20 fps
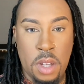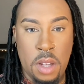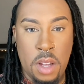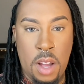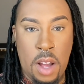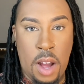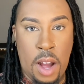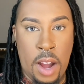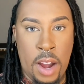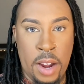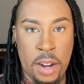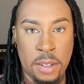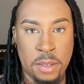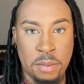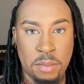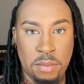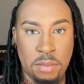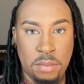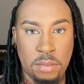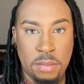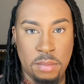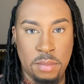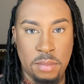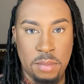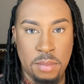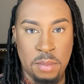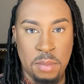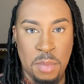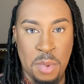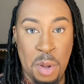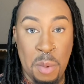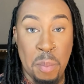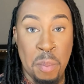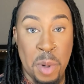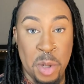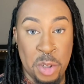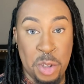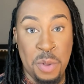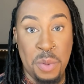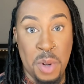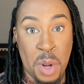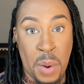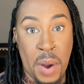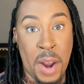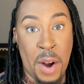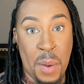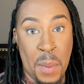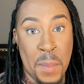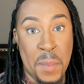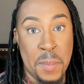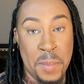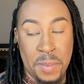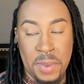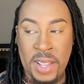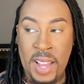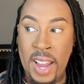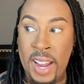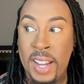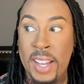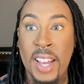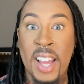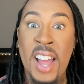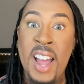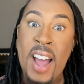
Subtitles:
hi, but I don't like,